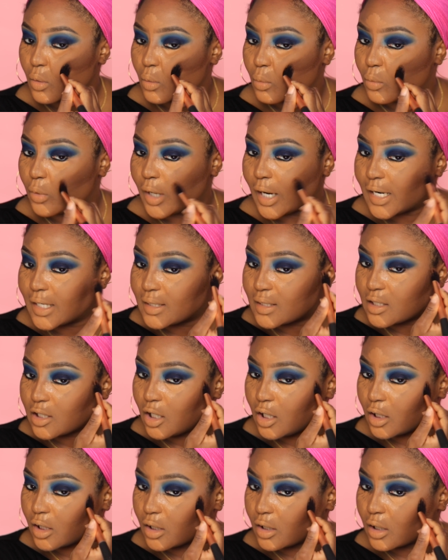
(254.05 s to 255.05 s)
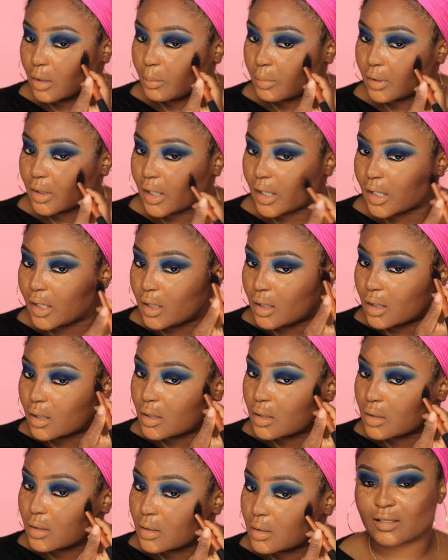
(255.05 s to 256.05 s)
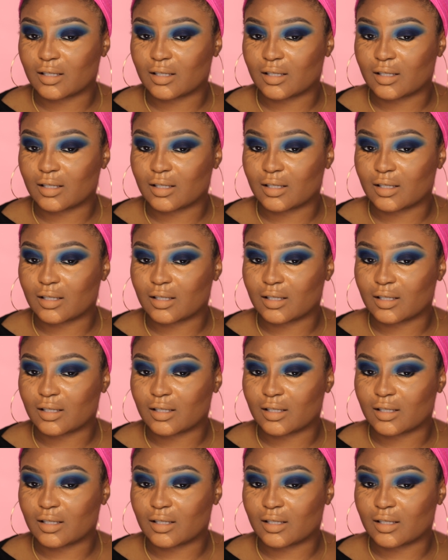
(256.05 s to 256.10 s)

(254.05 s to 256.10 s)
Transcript: where I saw her applying it.